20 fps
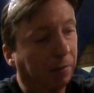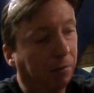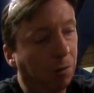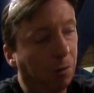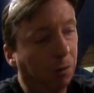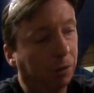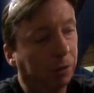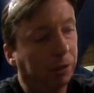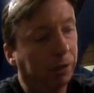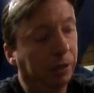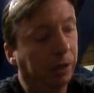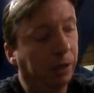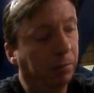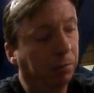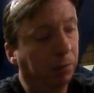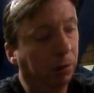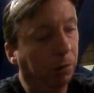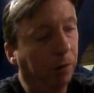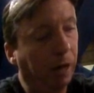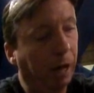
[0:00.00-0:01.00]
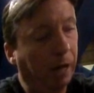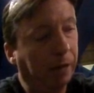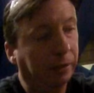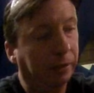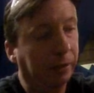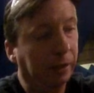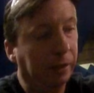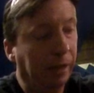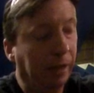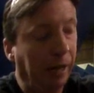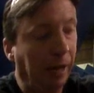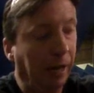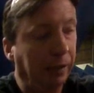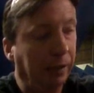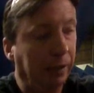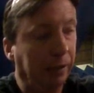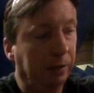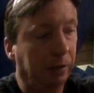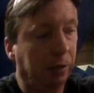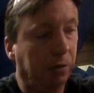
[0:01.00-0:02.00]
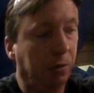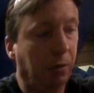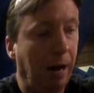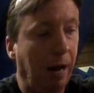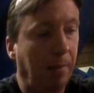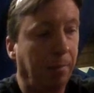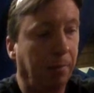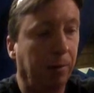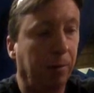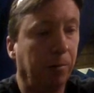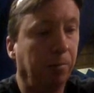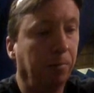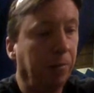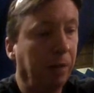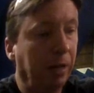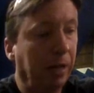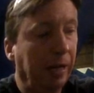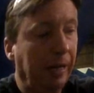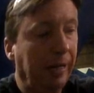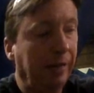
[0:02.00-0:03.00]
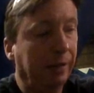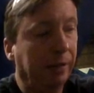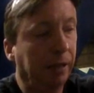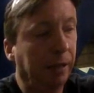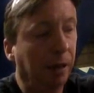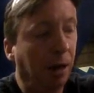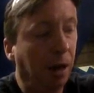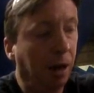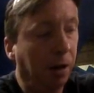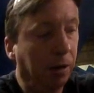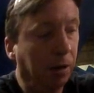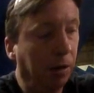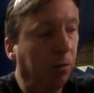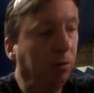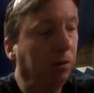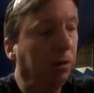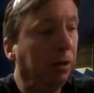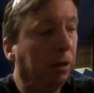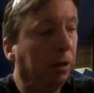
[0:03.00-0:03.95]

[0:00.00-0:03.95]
Of course, the blue light just indicates that the strapper is in auto